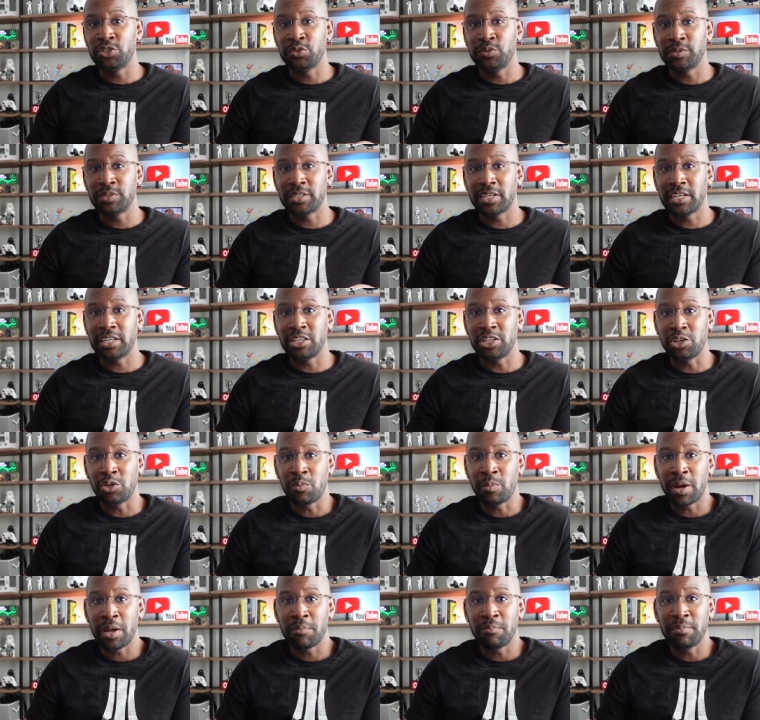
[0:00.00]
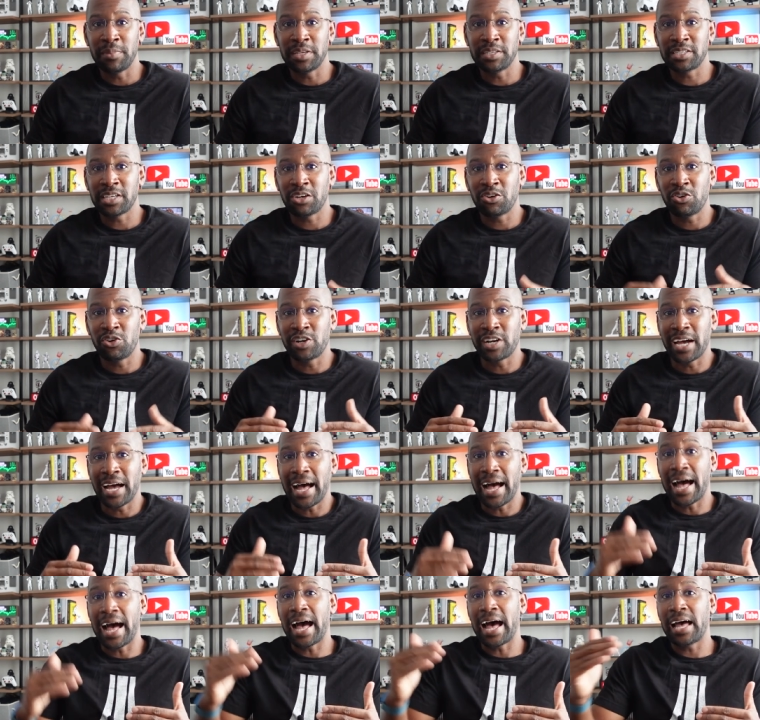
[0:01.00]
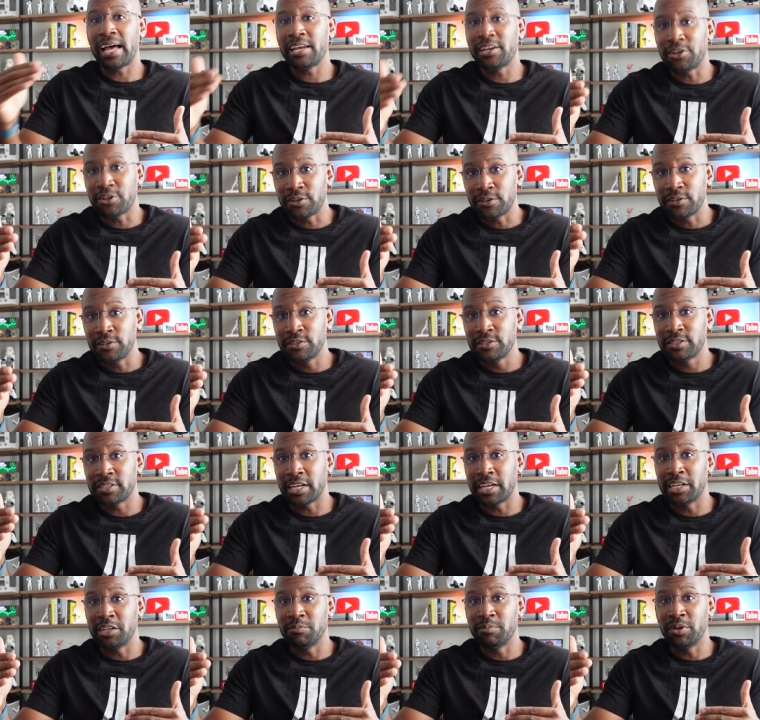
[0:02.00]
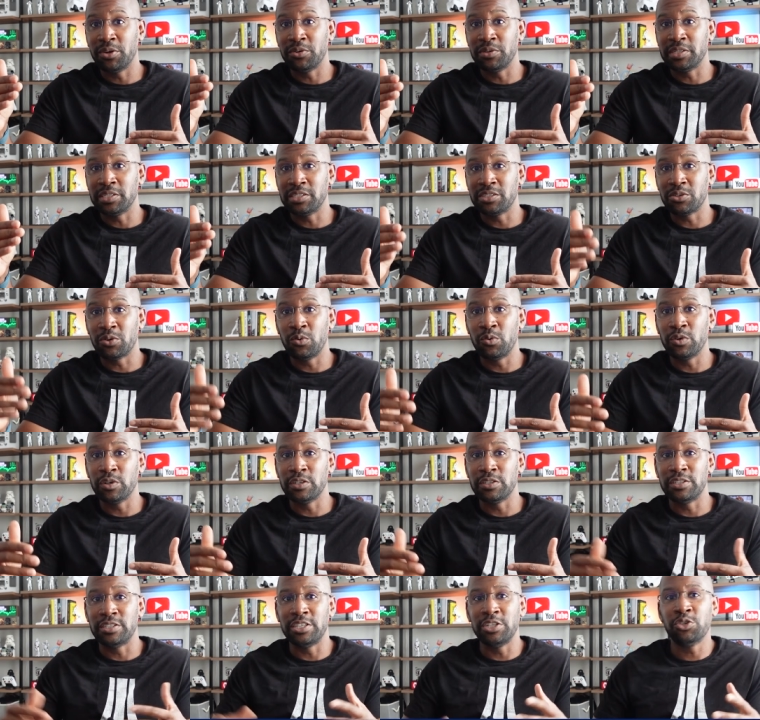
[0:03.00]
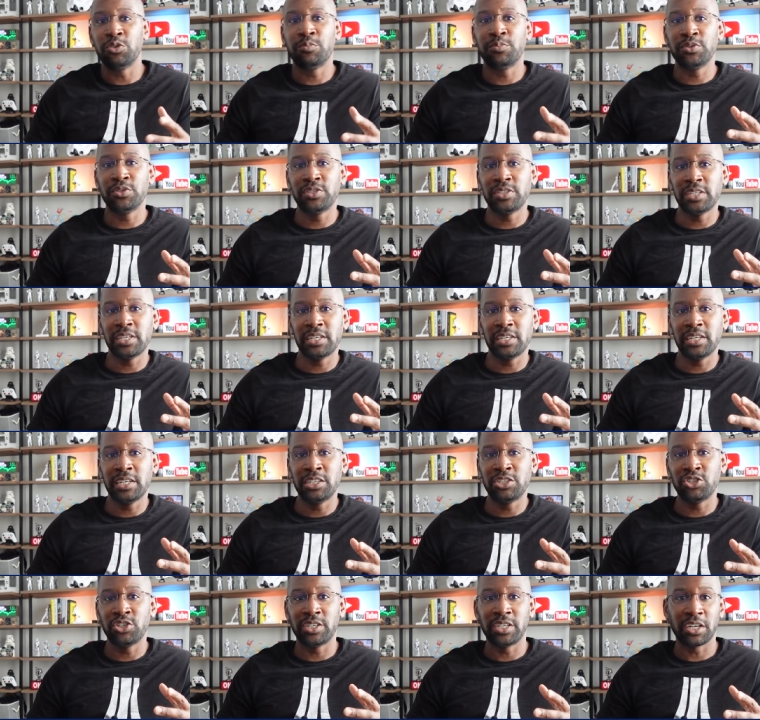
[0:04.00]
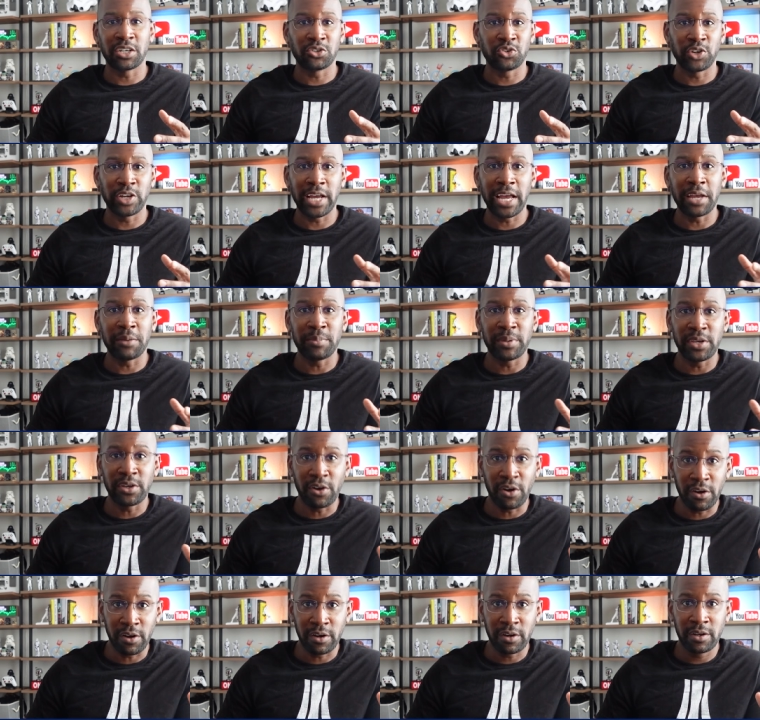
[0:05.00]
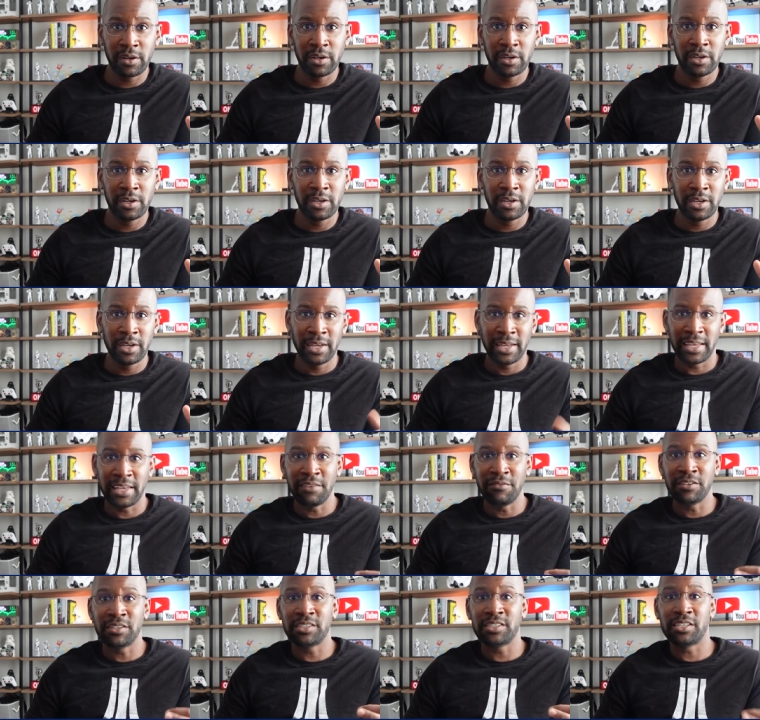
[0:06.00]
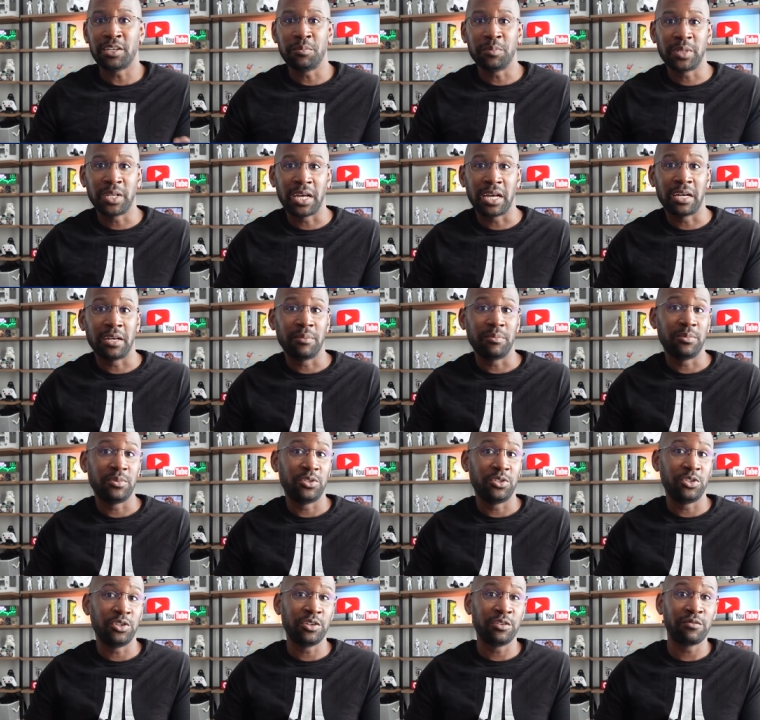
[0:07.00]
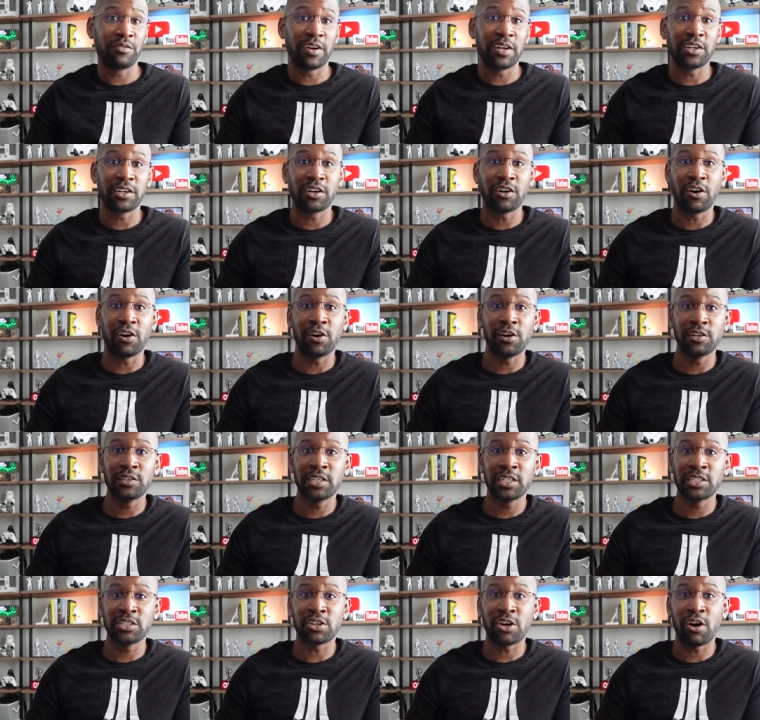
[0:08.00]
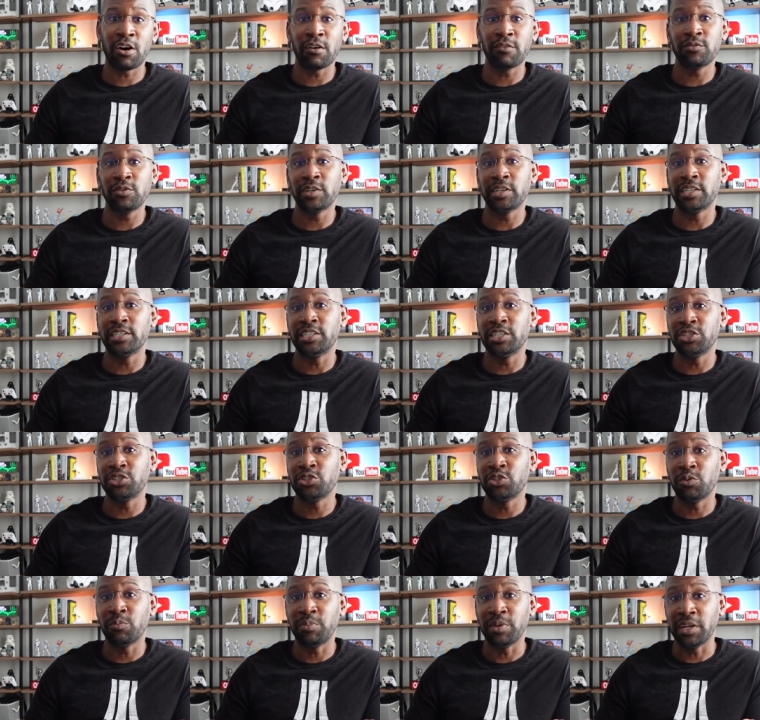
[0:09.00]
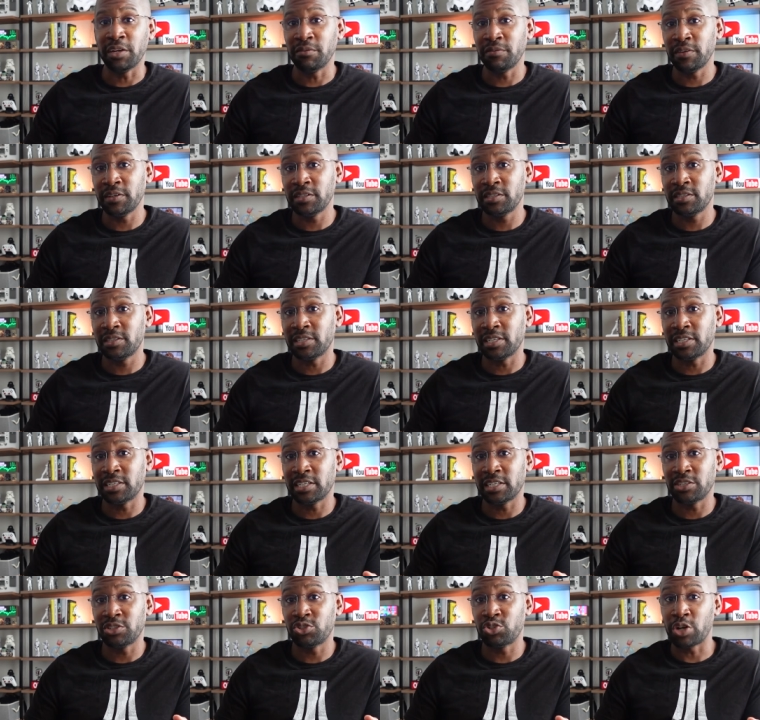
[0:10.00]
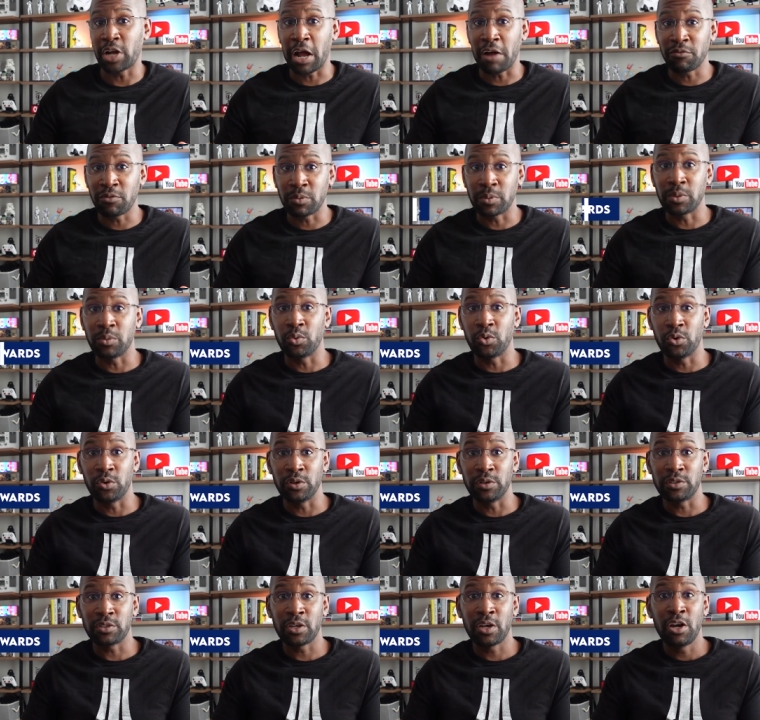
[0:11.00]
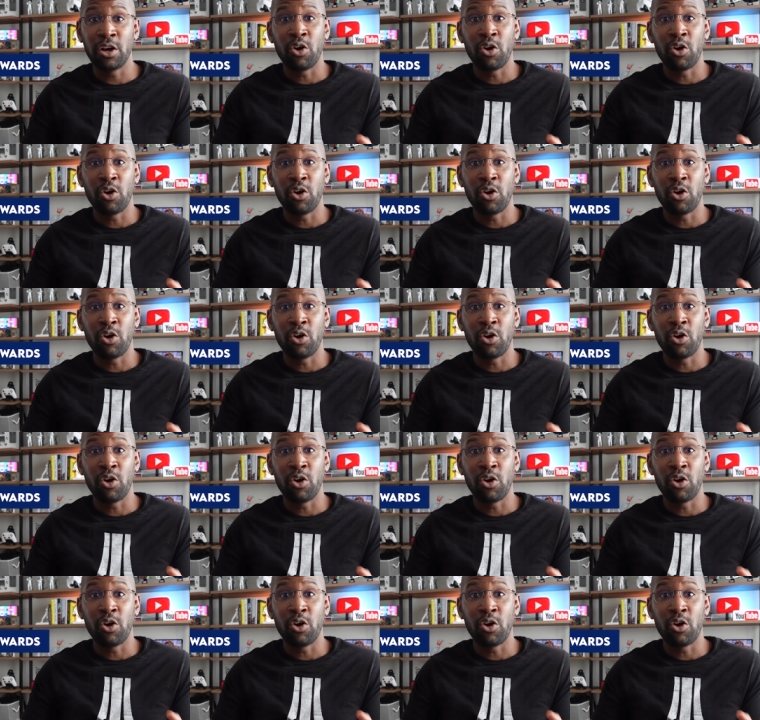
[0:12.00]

you is that you might miss out on a higher sign-up bonus or a 0% introductory APR. Even sometimes, you can find a card that is offering additional benefits such as travel rewards